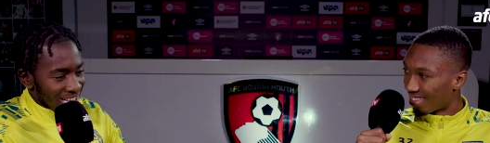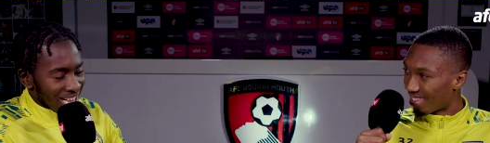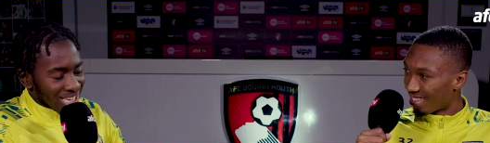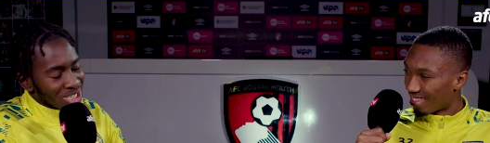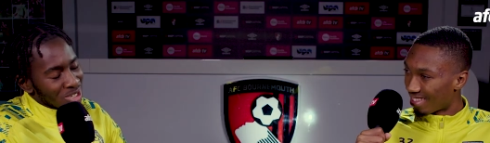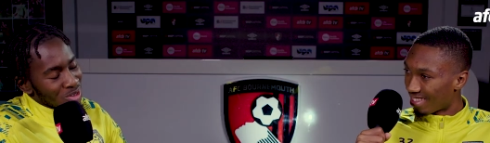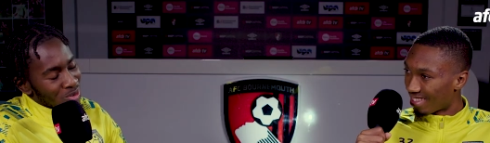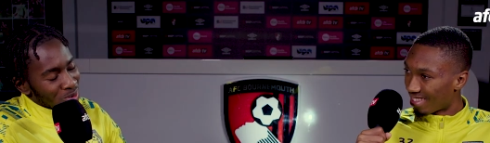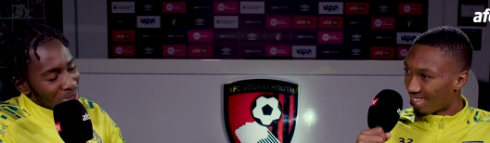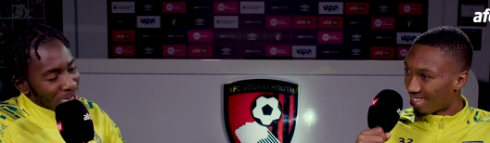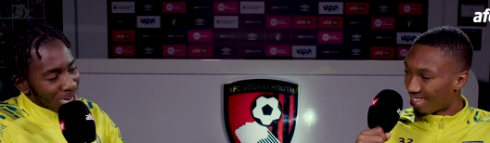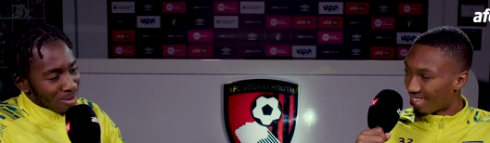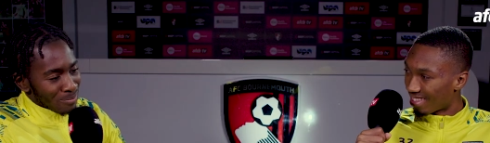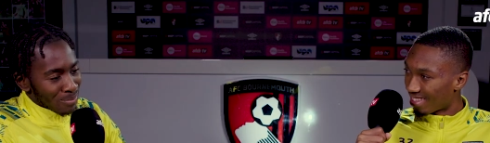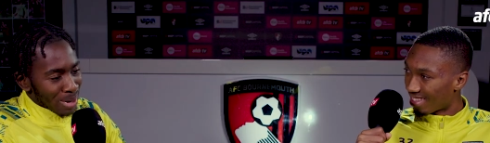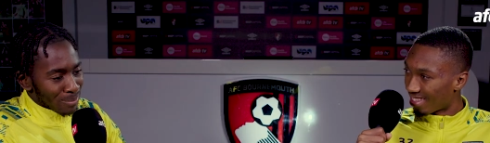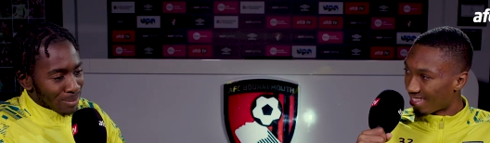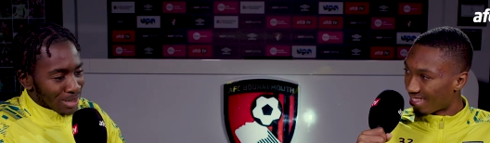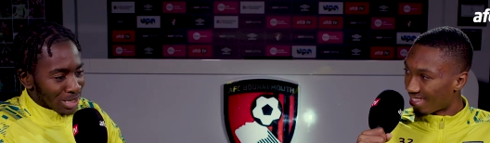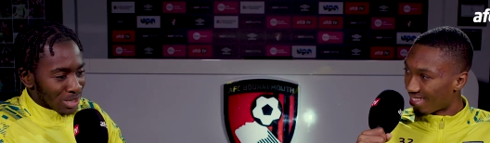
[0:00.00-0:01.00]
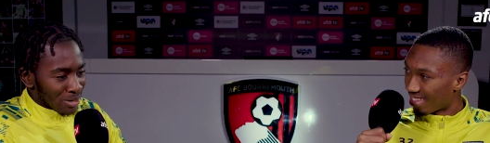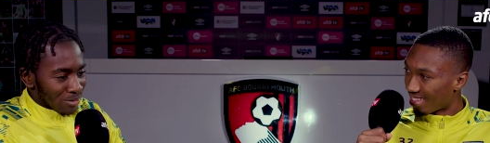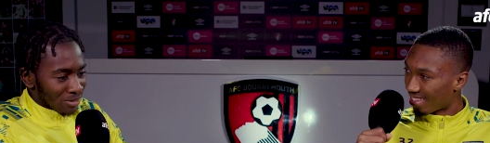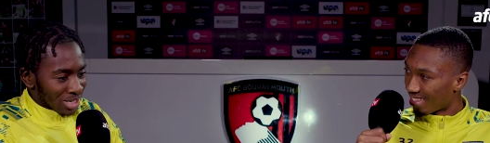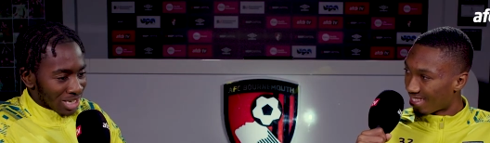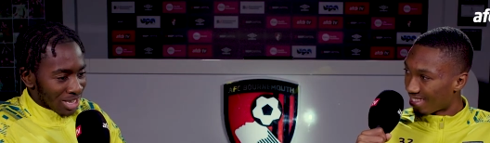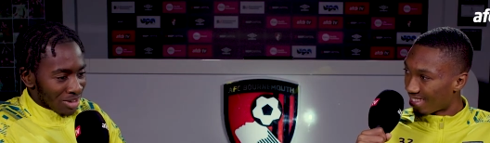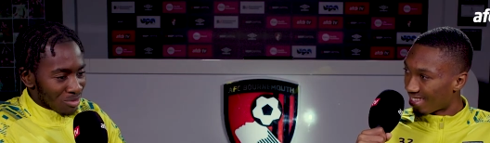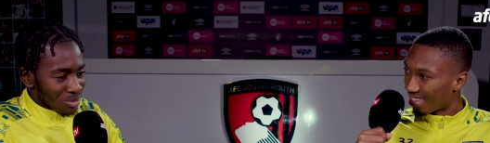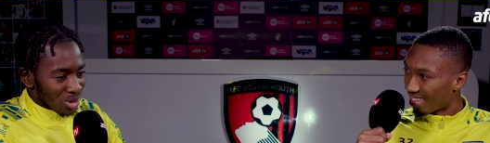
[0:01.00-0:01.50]
Speaker 1: I still think I'll back myself
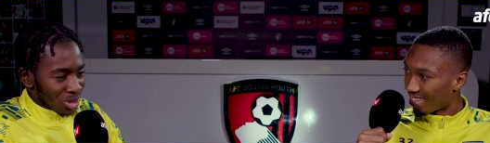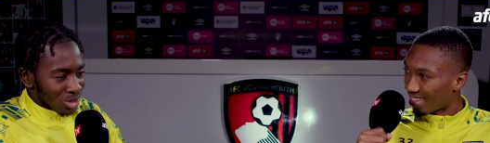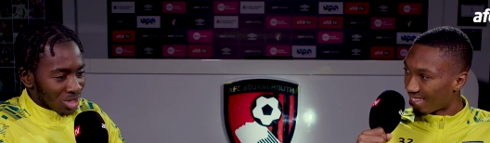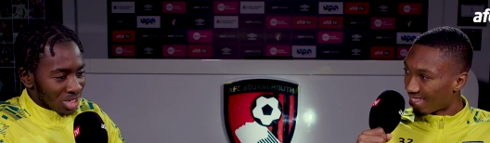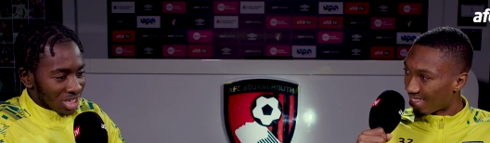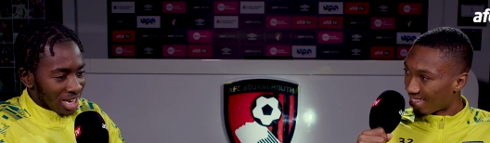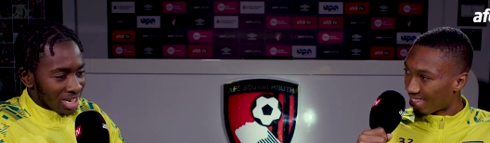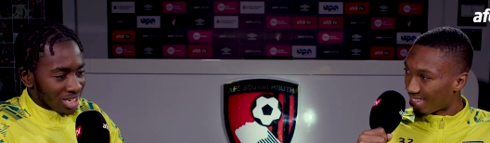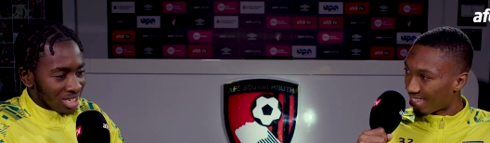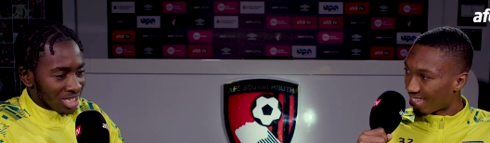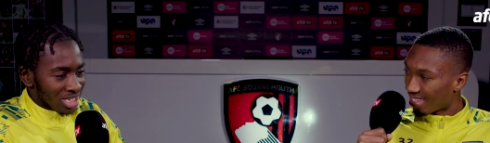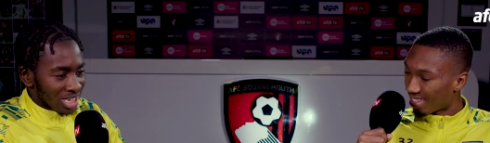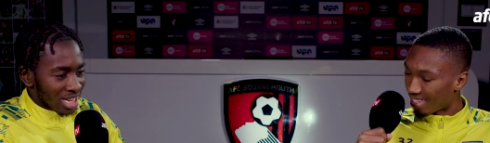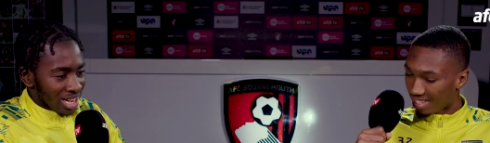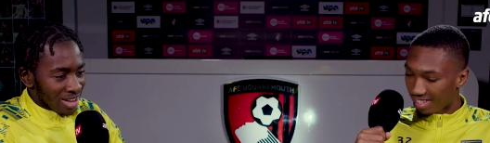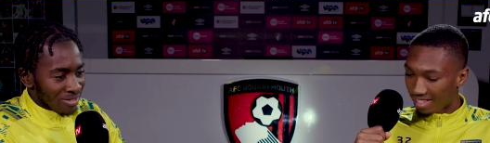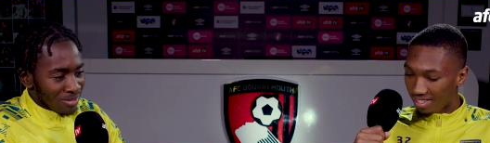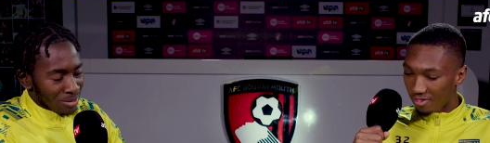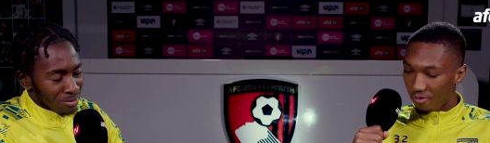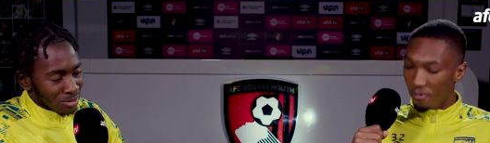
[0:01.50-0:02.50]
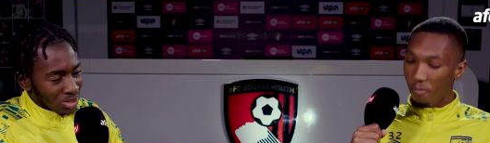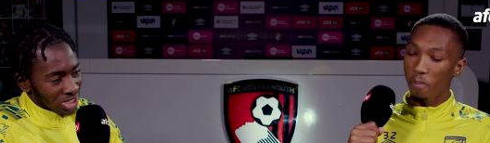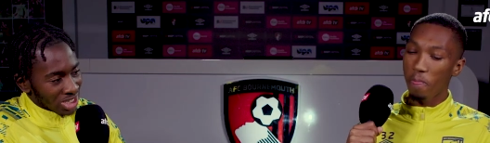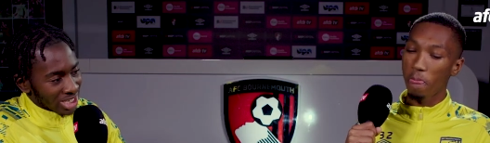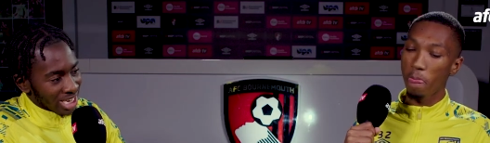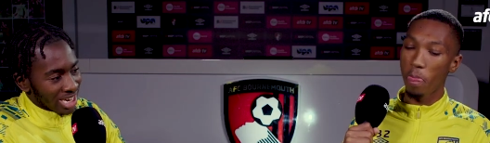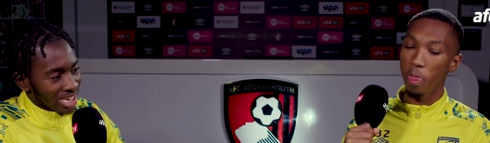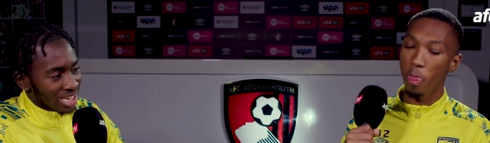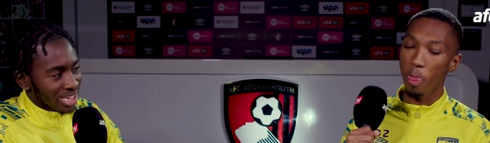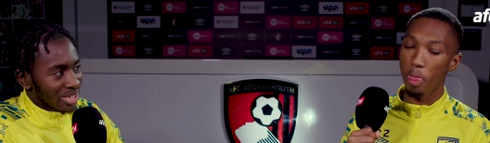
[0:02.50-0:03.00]
to give him a good challenge. Like if I was
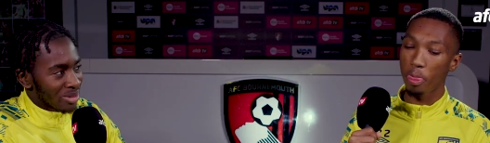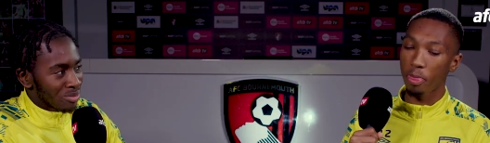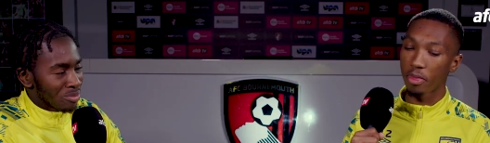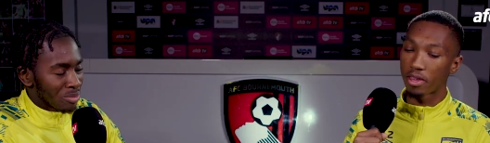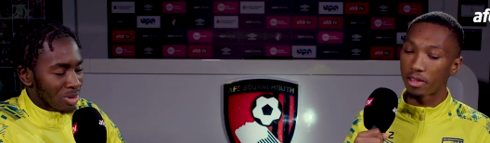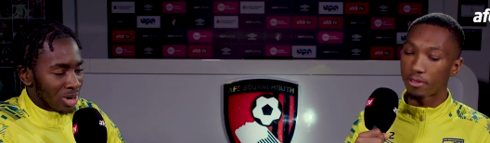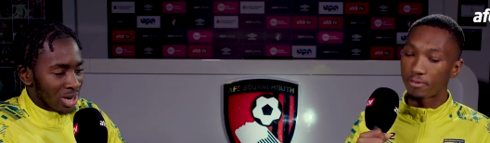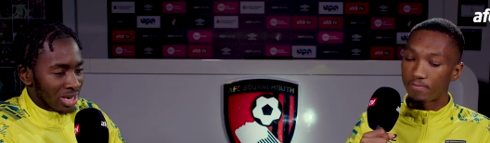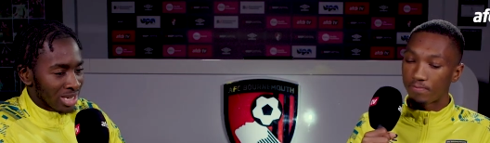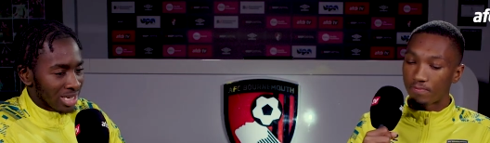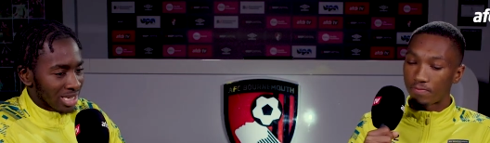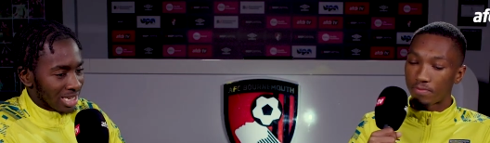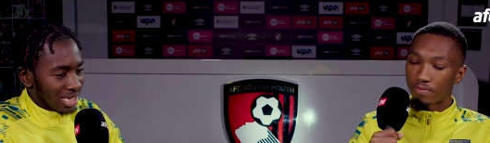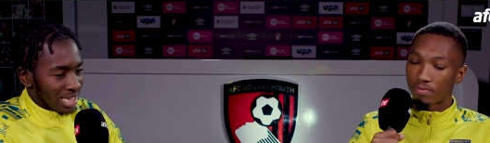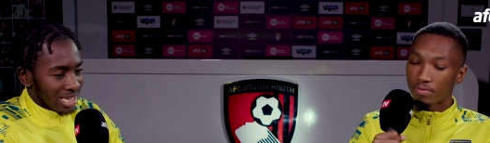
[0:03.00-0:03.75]
attacking him, but